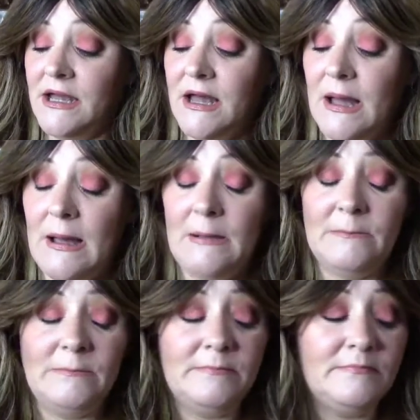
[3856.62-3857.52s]

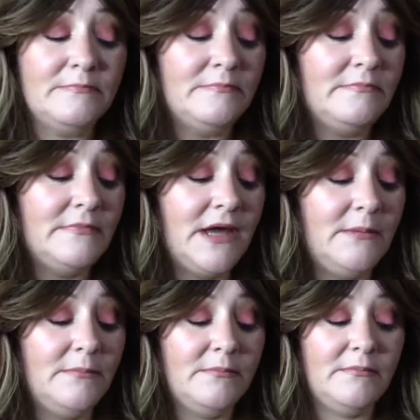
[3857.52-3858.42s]
I
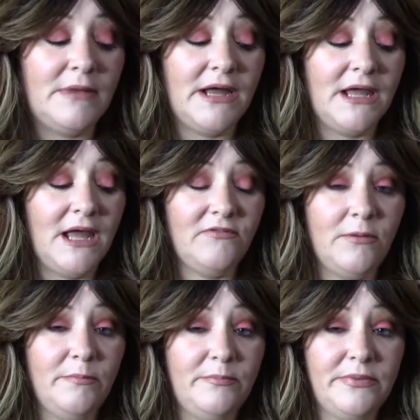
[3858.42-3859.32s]
might have
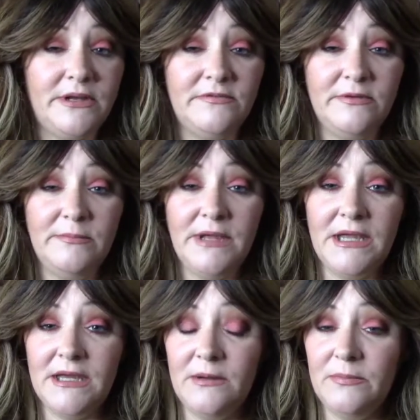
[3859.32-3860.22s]
a bit of a
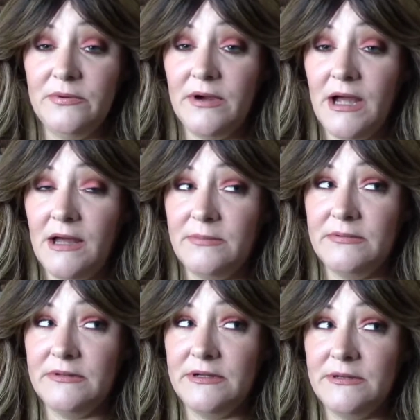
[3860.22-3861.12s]
makeup
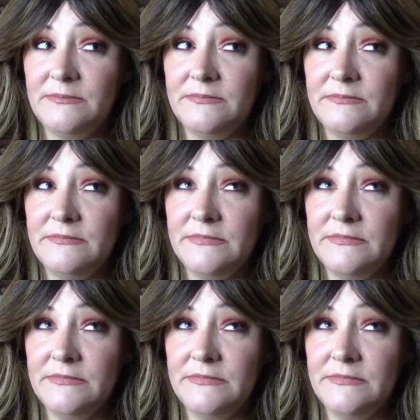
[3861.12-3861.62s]
problem,